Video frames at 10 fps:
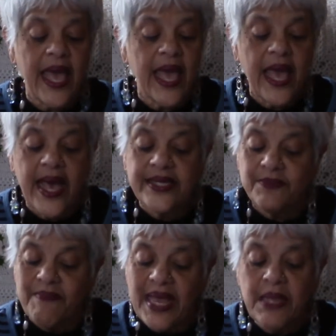as
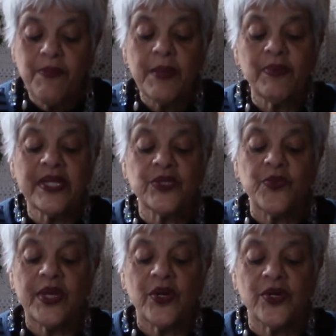many people as we
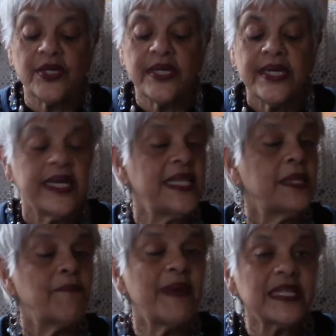could in the
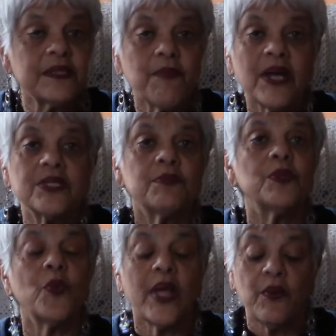best possible
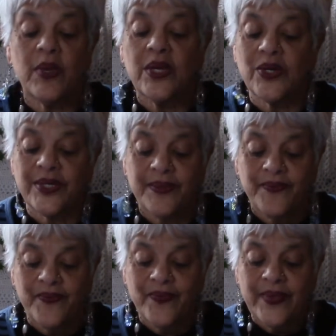way we could.
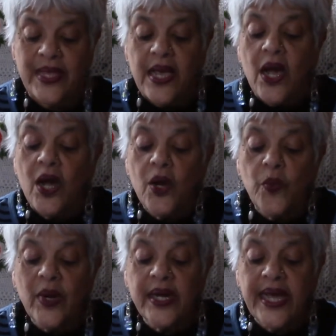Her
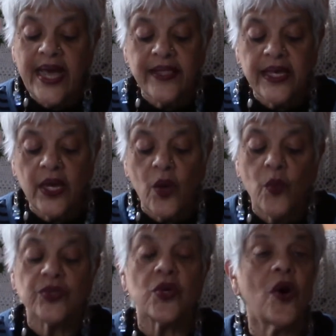work ethic
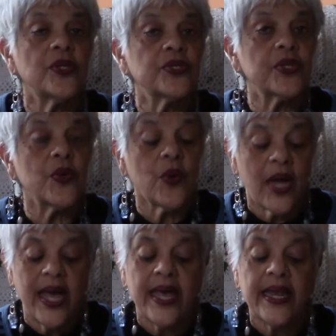was also
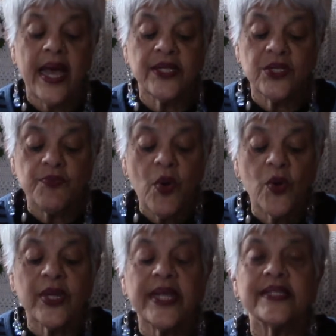an unspoken
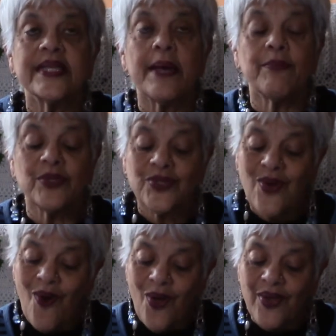example to
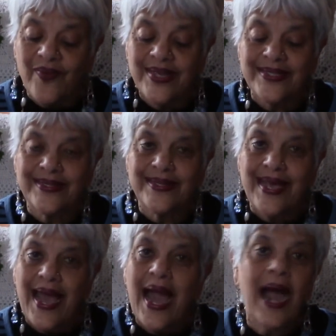all of us.
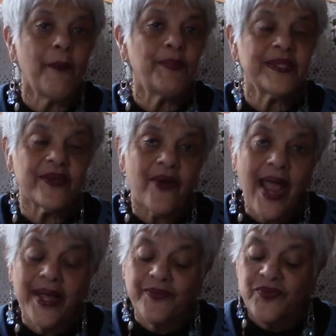Up at the crack
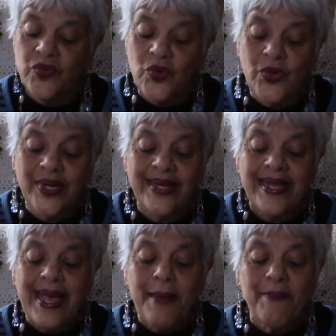of dawn,
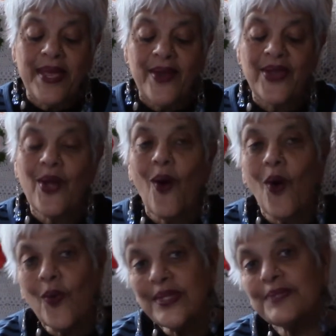Mary
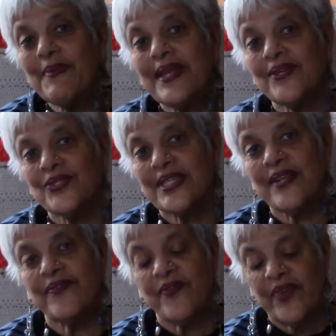always made herself
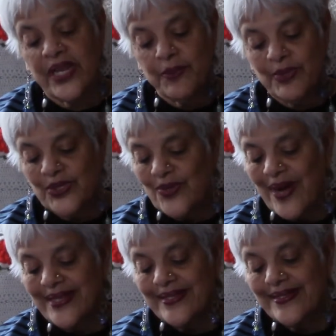available to
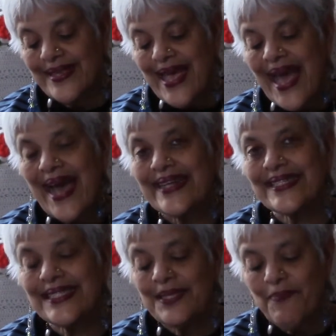us,
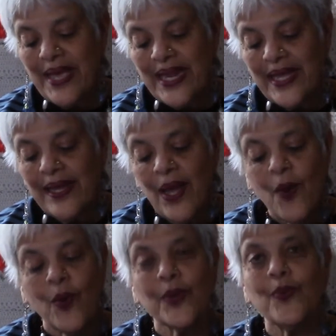anticipating
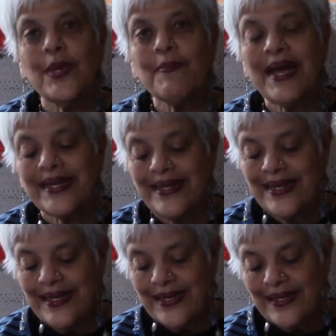what we might
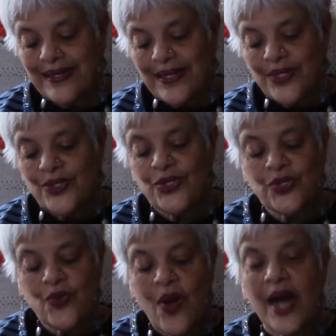need to
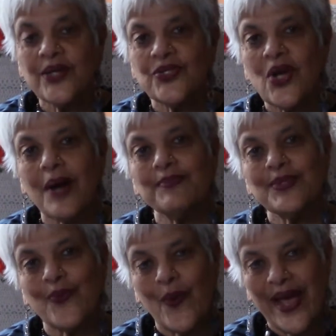do our jobs
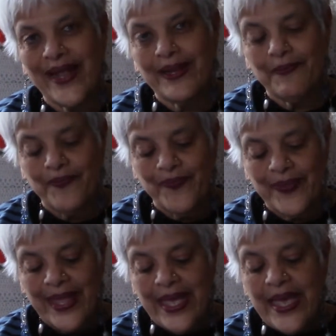well,
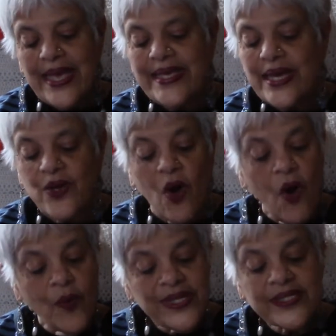yet
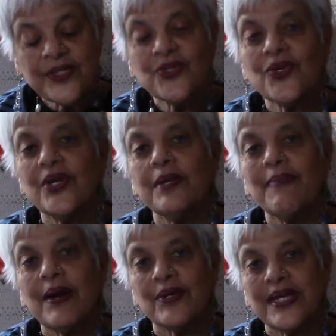always concerned
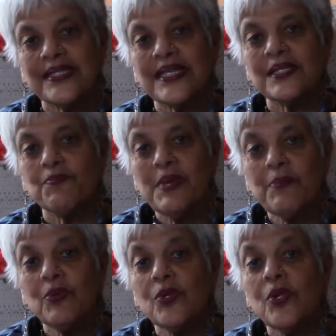about us as
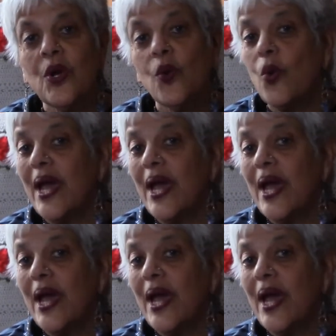people who had